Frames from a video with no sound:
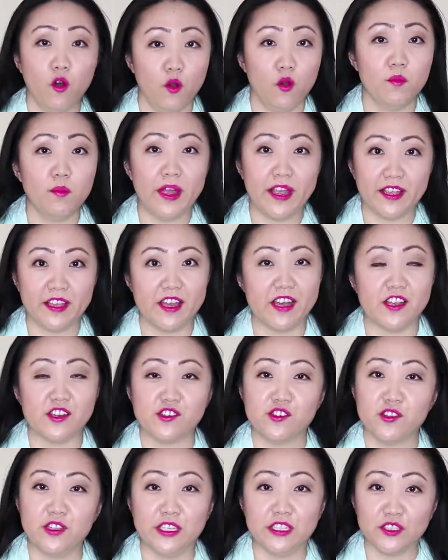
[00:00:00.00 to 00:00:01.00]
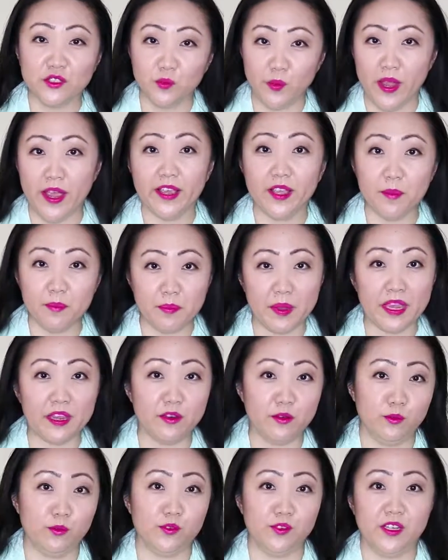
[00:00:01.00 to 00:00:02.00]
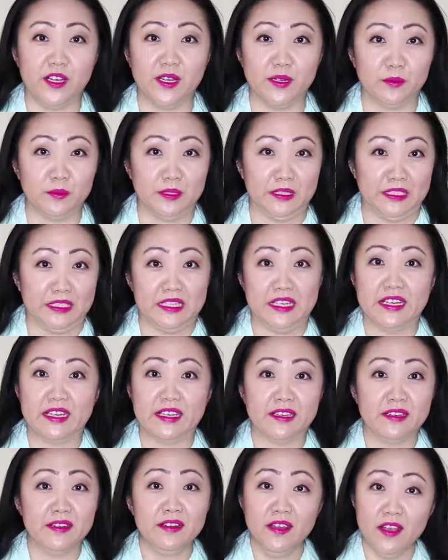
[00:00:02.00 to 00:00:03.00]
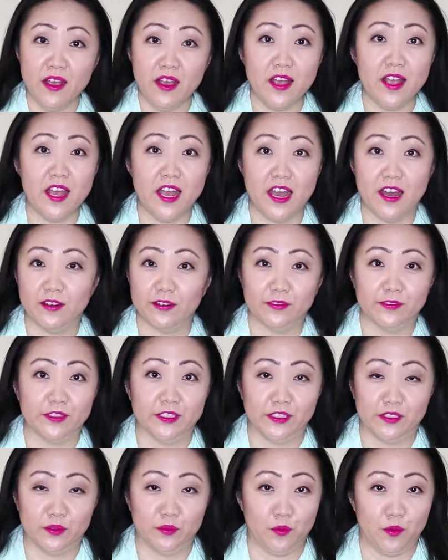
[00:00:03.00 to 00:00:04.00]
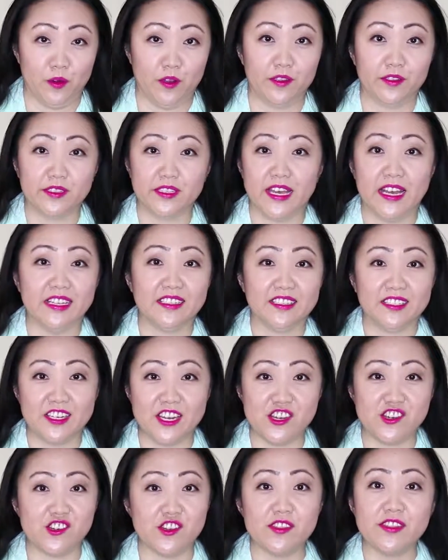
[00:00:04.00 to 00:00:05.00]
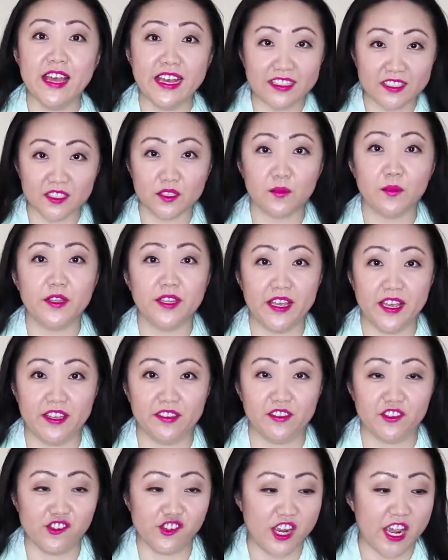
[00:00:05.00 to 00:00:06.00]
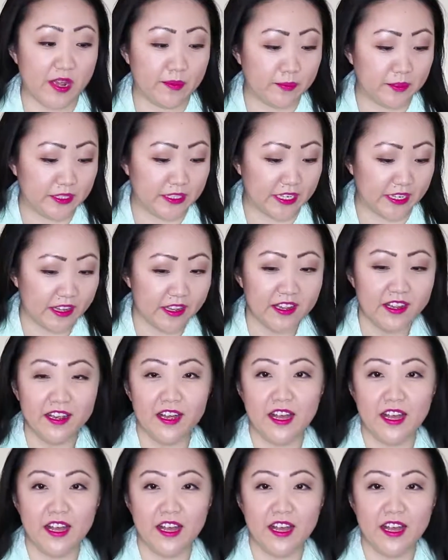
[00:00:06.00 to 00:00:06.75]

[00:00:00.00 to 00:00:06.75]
oh my gosh, the swag at Bay News 9 was like out of this world. That station, that's the one that had the chapstick.